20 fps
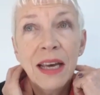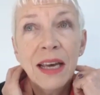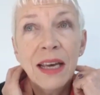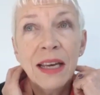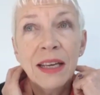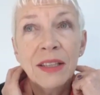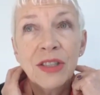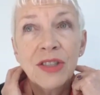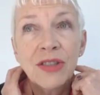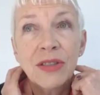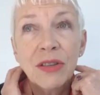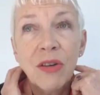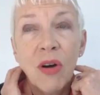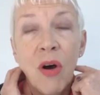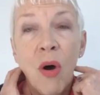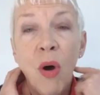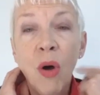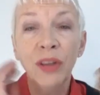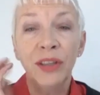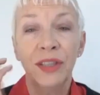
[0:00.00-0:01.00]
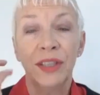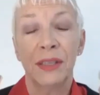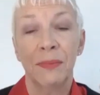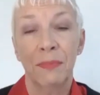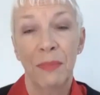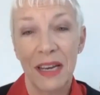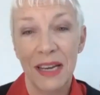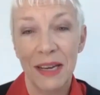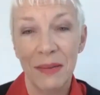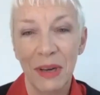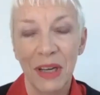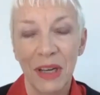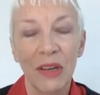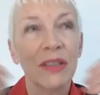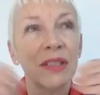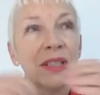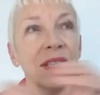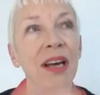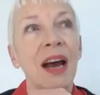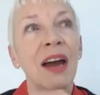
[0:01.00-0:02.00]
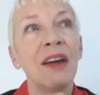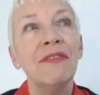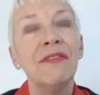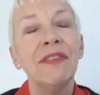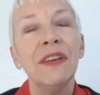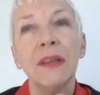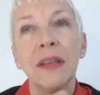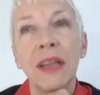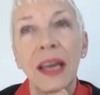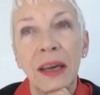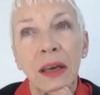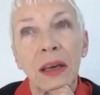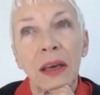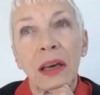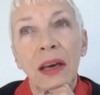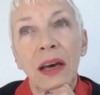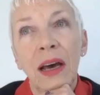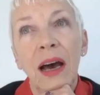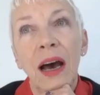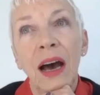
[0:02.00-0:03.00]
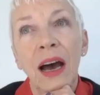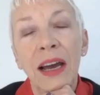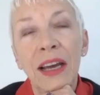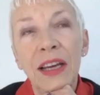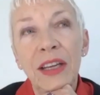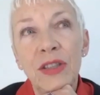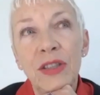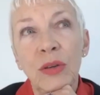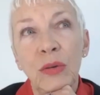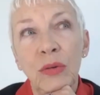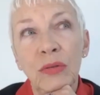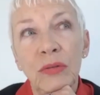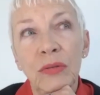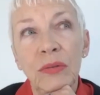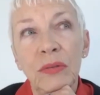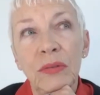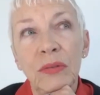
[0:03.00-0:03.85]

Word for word: it haunts me because I feel like I don't